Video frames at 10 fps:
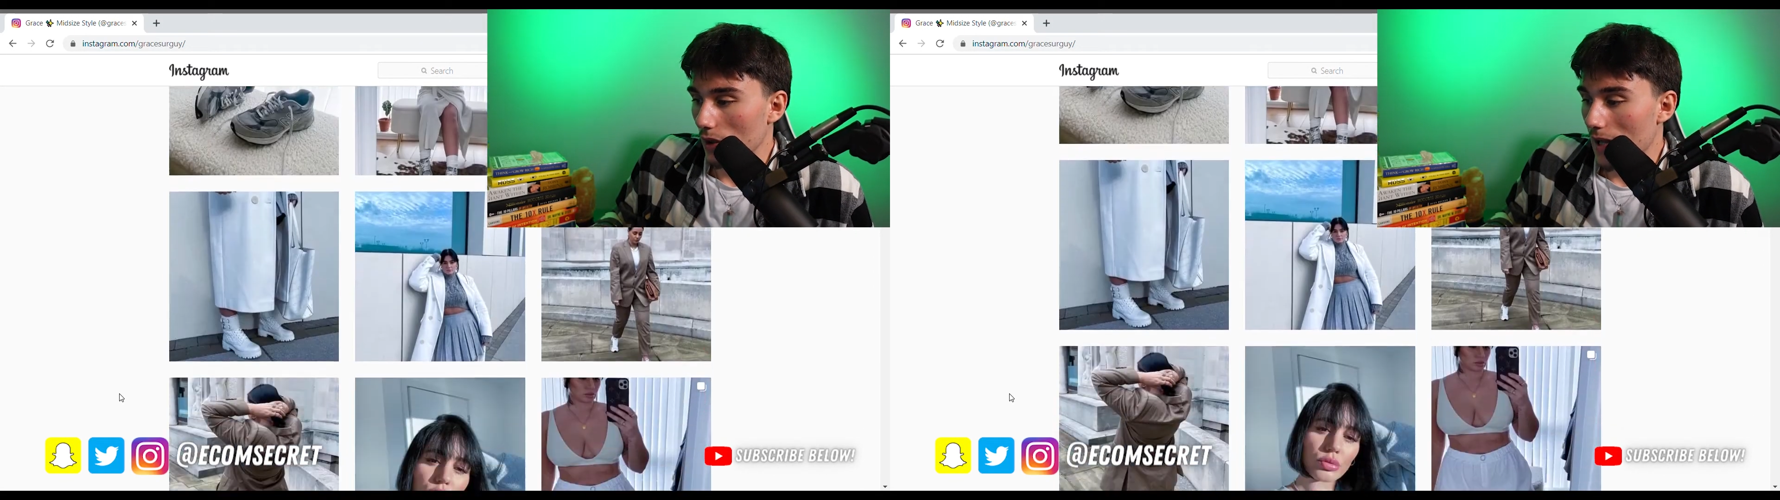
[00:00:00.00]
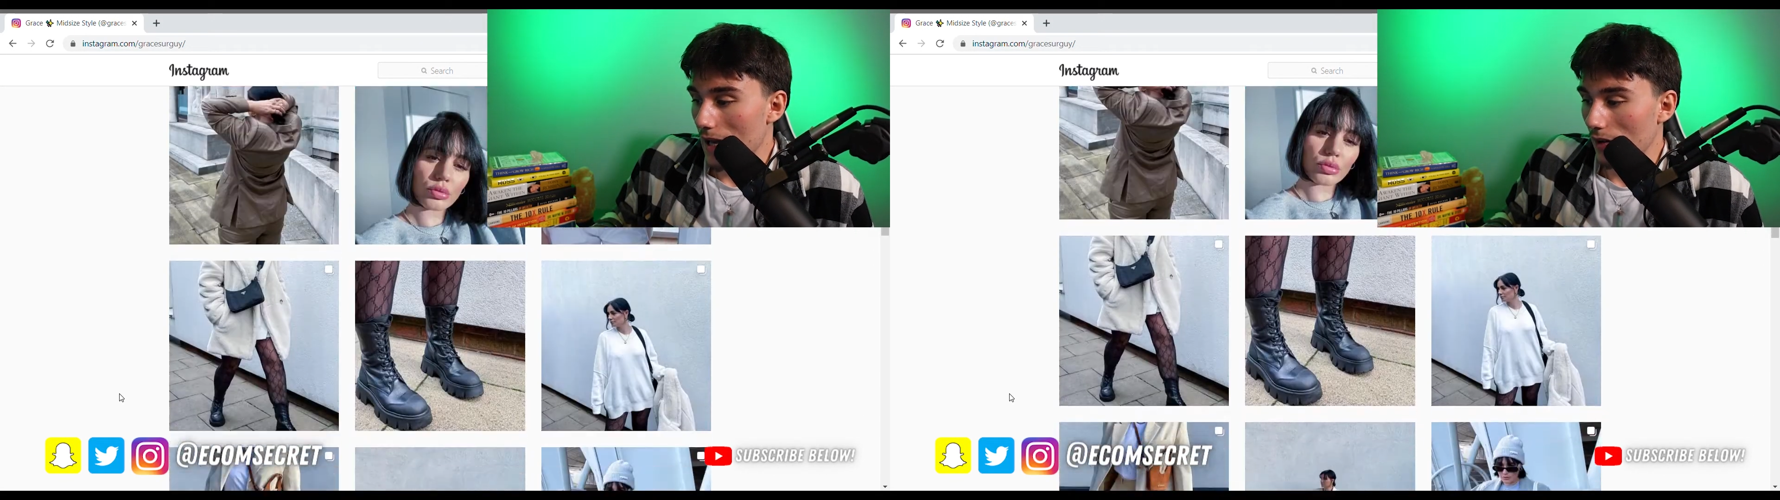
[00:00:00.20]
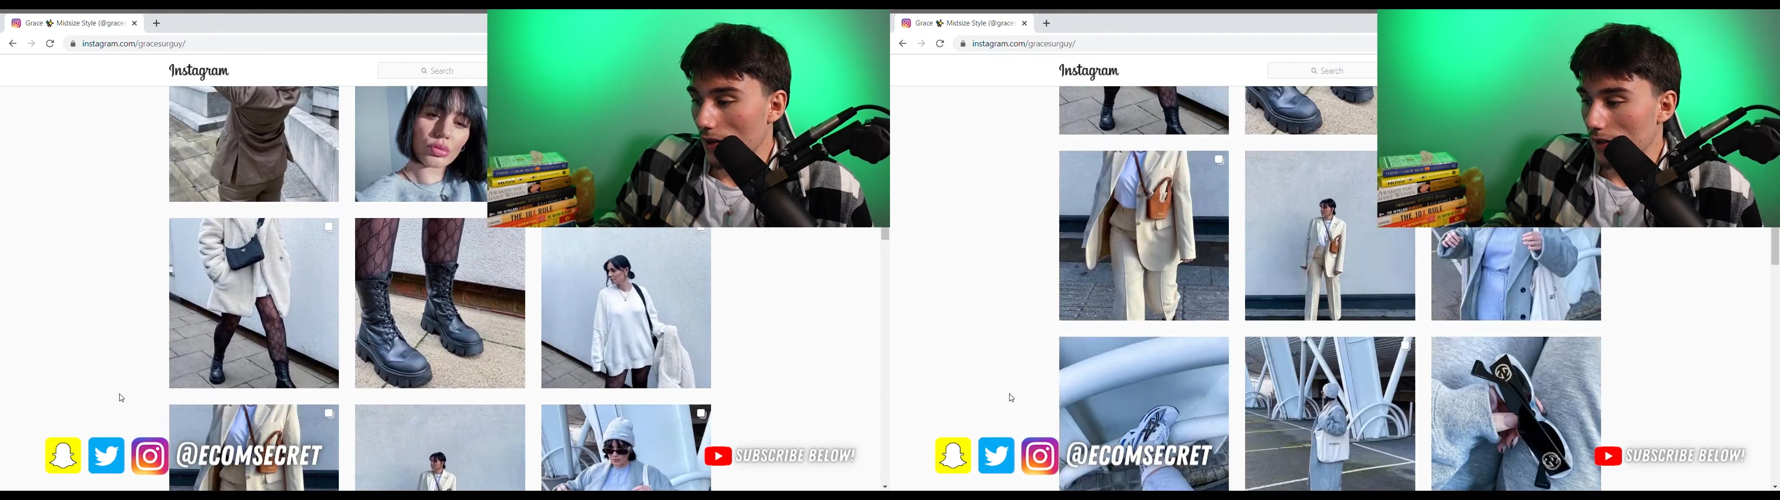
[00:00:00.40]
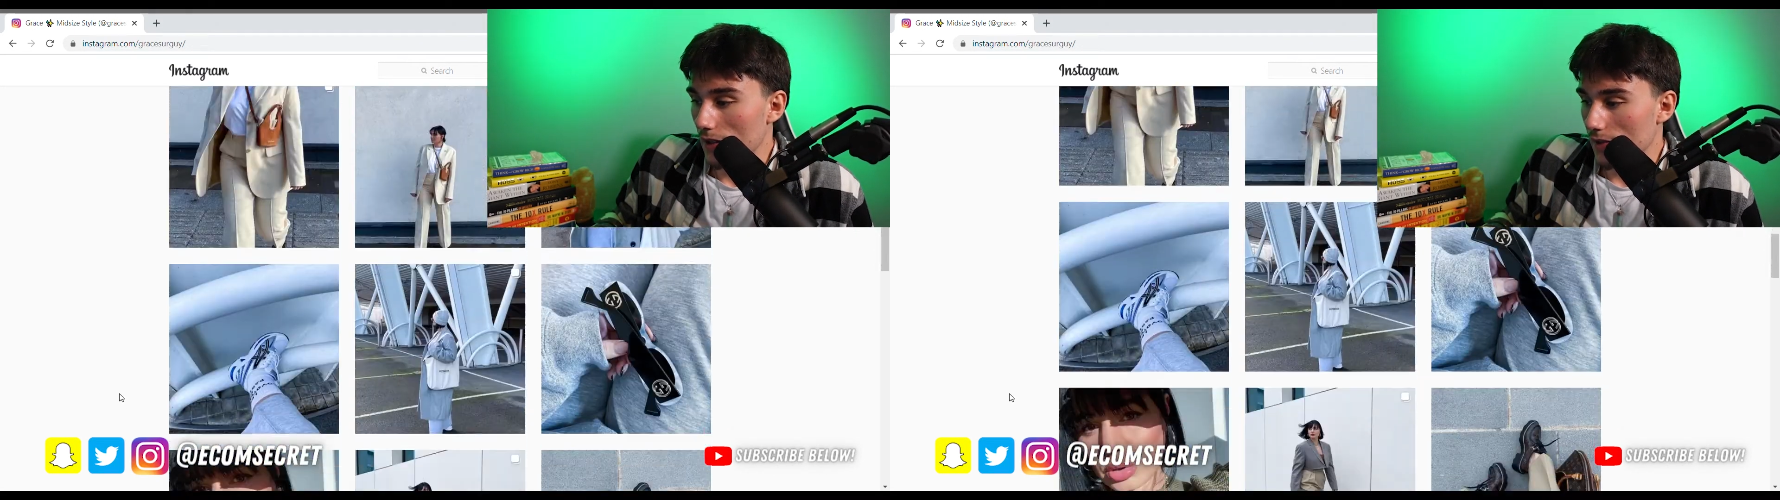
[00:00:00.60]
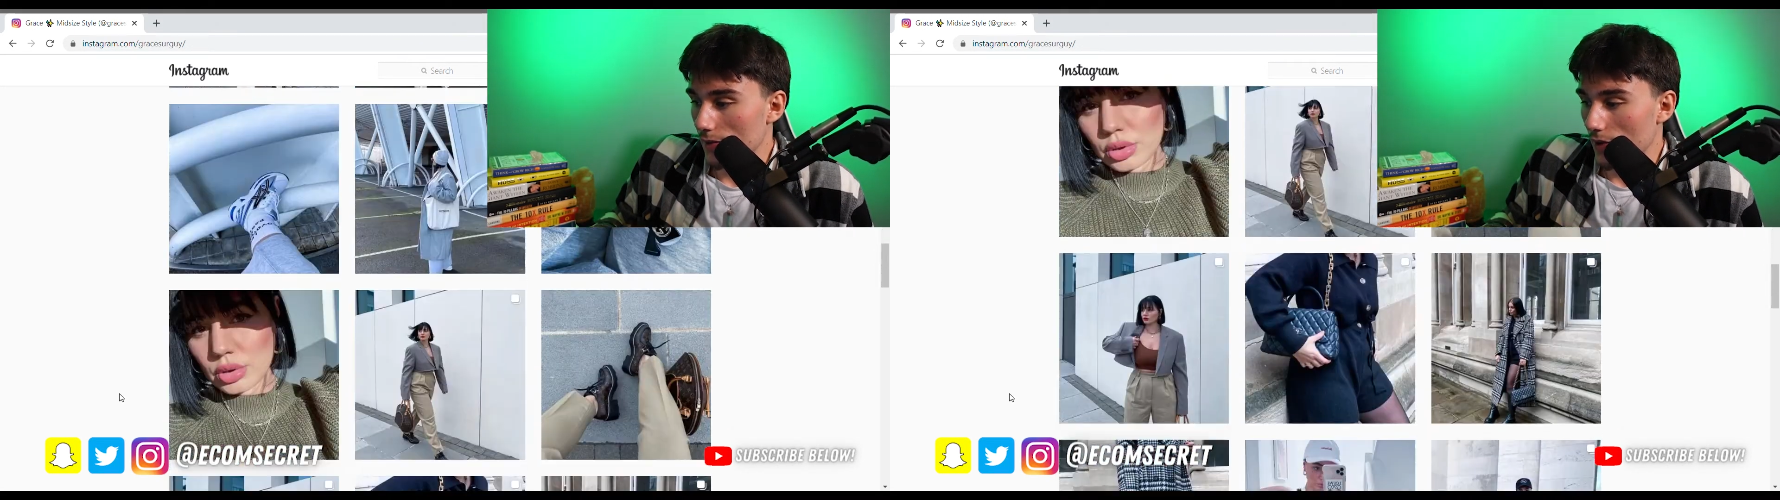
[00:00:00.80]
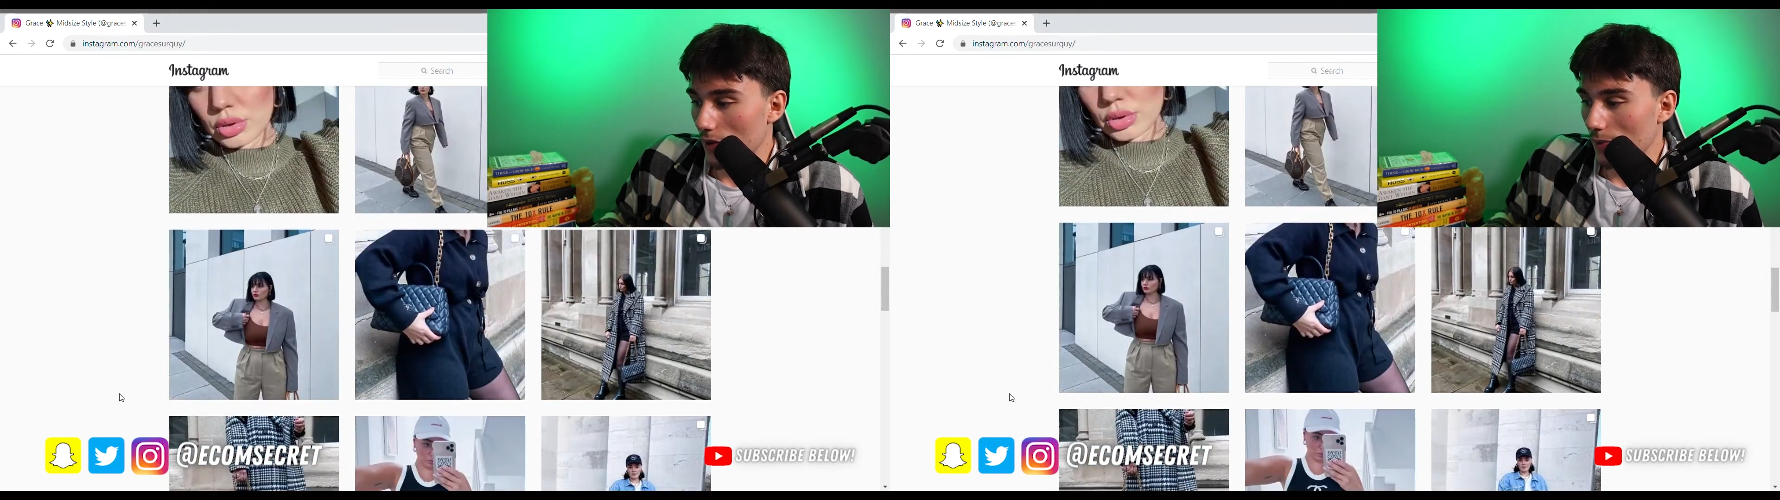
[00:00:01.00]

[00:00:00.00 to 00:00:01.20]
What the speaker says: lot of great things with her,